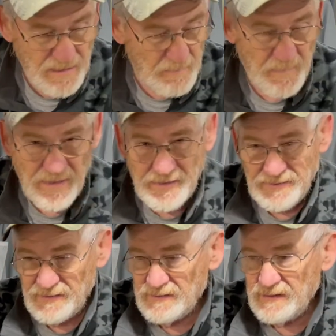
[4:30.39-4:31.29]
But
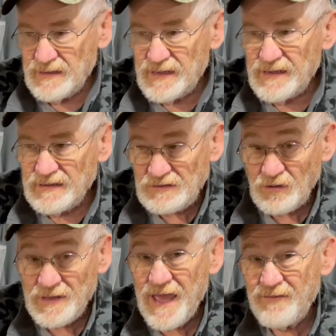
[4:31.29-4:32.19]
you
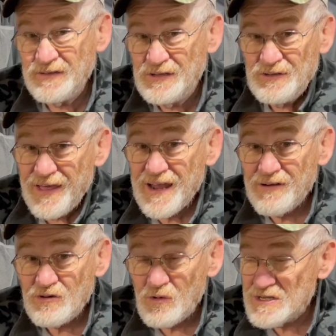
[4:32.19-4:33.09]
only have to do that
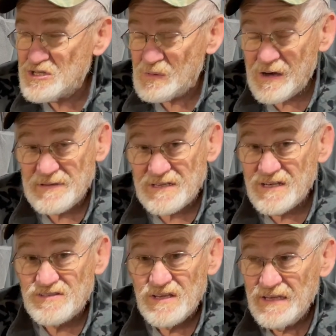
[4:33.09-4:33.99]
every once in a while,
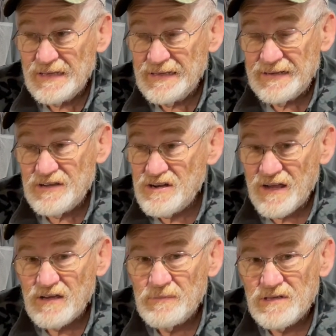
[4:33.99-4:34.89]
because, you know, you're not
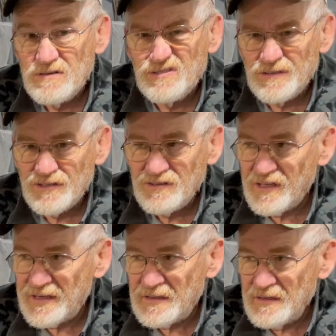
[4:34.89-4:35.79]
going to be using this
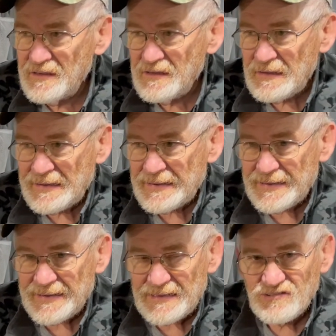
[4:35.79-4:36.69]
thing
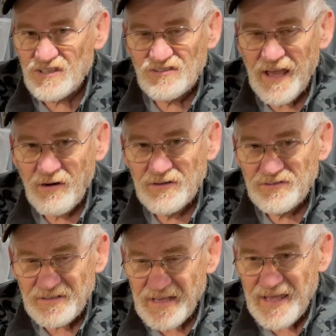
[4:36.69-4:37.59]
6 hours a
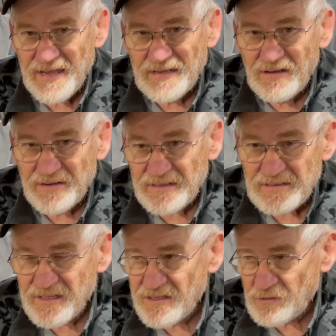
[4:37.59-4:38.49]
day on a
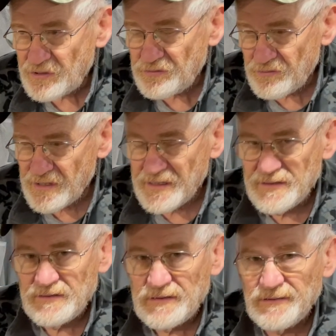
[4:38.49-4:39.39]
continuous
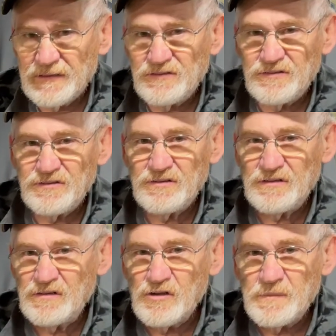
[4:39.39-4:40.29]
run. You know, it's just
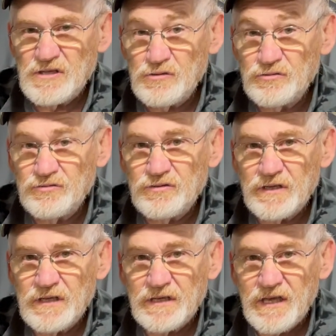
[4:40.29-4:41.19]
going to be used
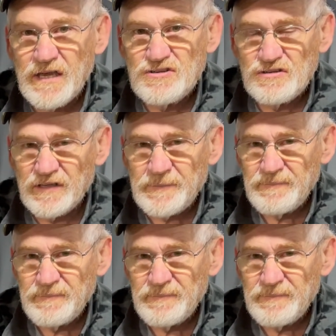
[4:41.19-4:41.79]
occasionally.